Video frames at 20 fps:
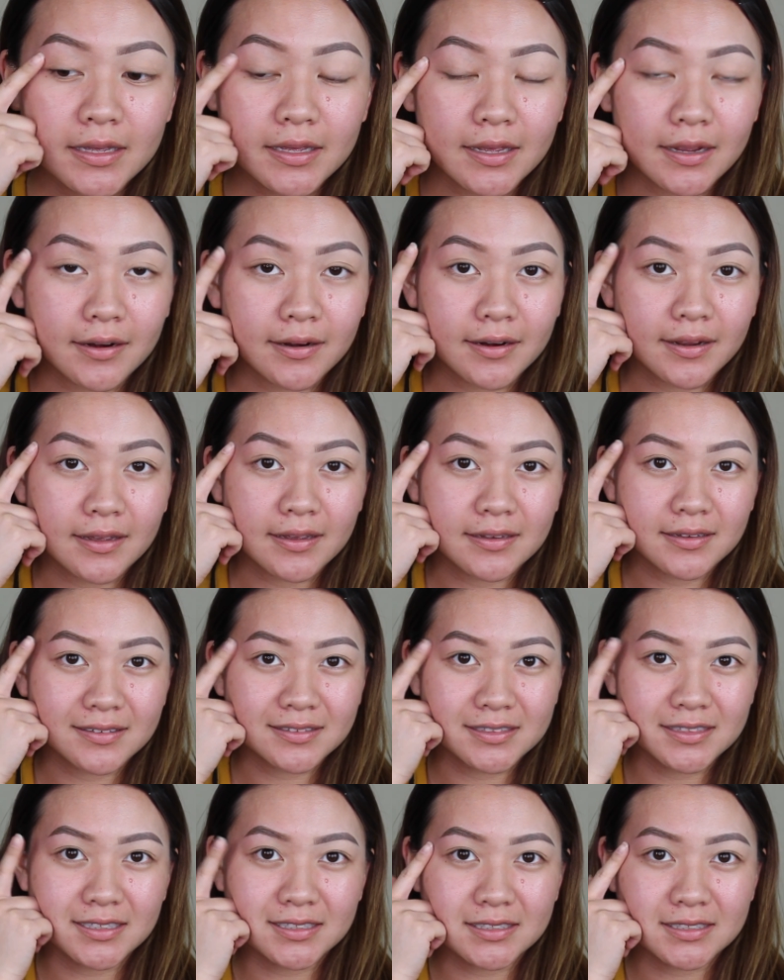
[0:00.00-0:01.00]
Here
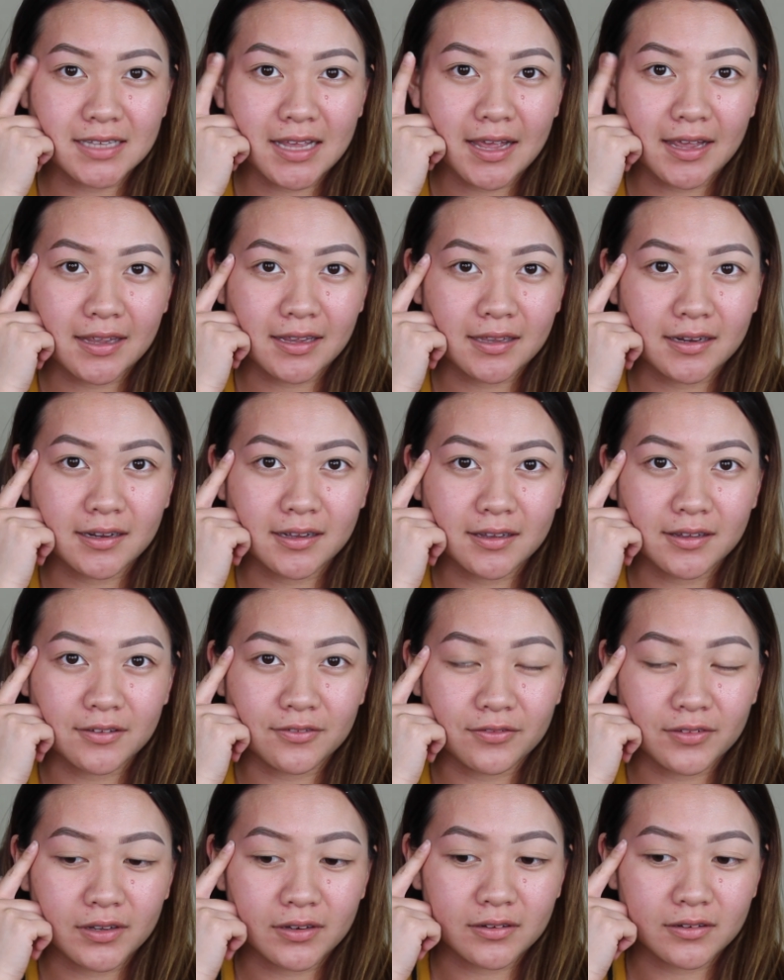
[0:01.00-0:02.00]
is the side
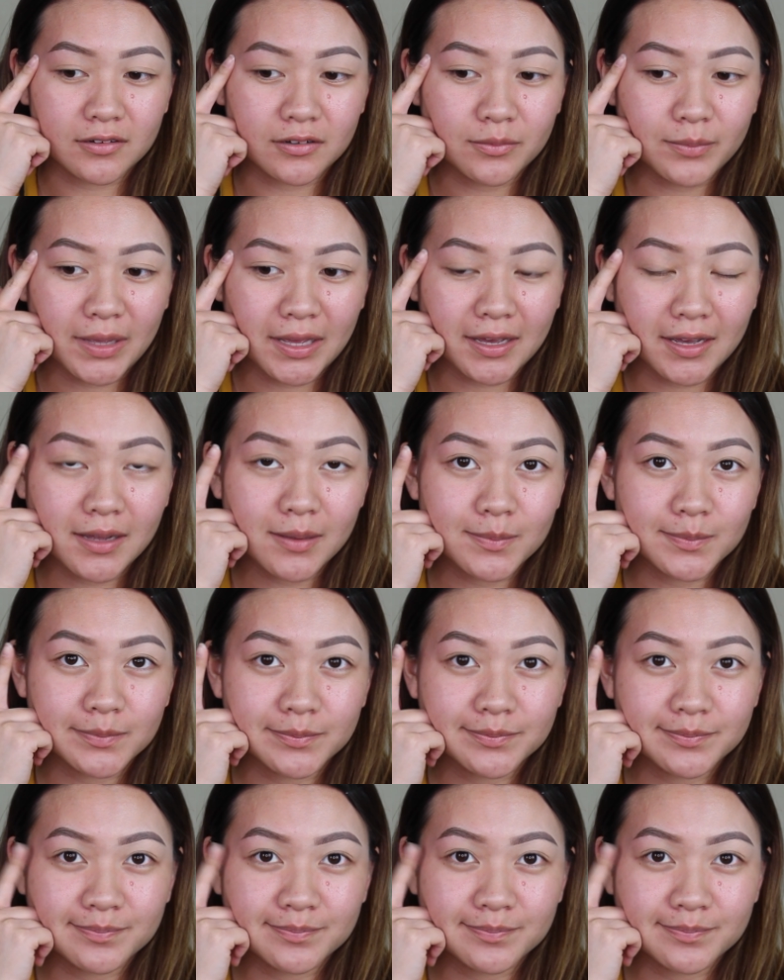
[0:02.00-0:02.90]
of no makeup.